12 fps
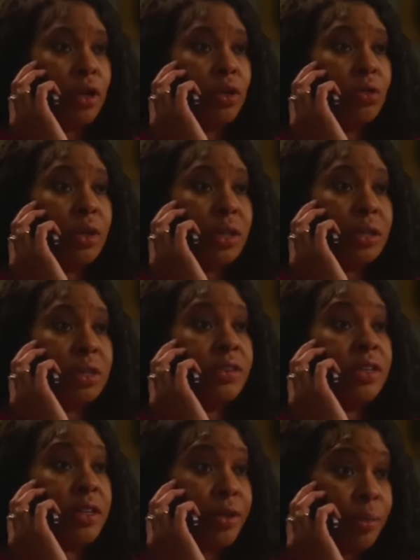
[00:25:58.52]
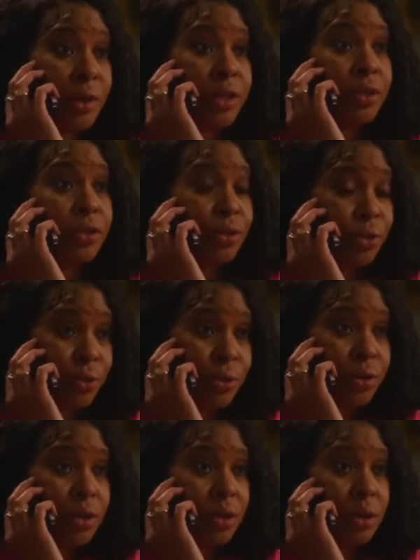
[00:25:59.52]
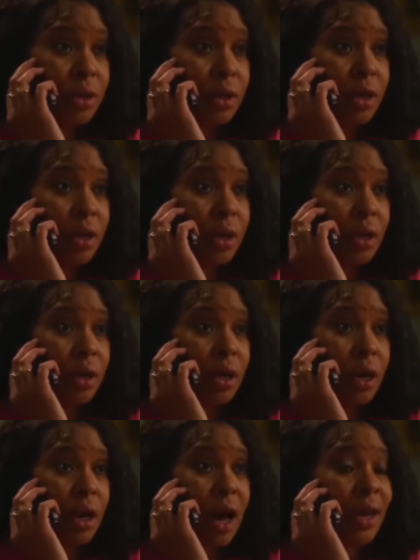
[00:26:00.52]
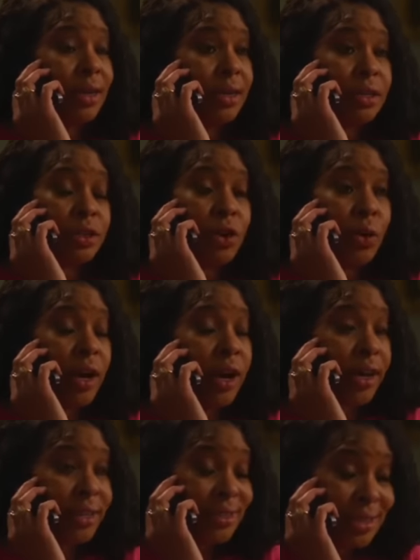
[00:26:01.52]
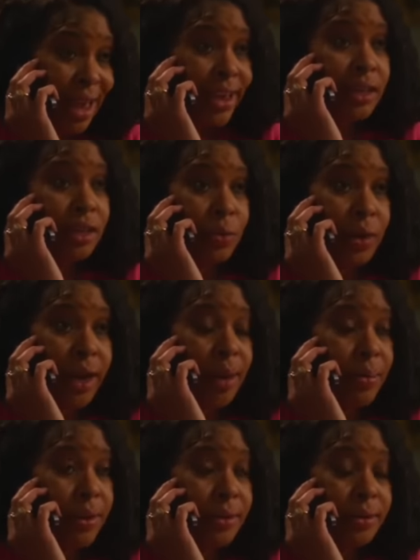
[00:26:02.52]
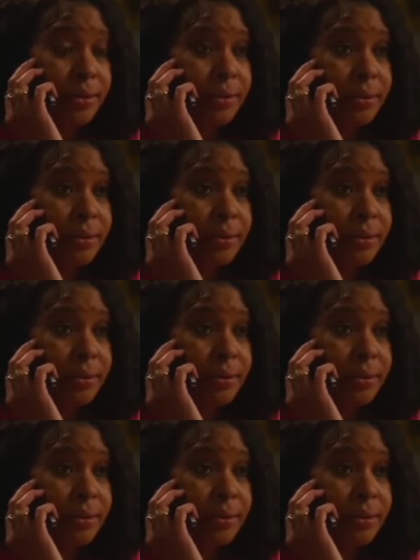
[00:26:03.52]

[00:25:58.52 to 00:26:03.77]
me that video. I want to post it so that you can save your own ass, because you have evidence that other people was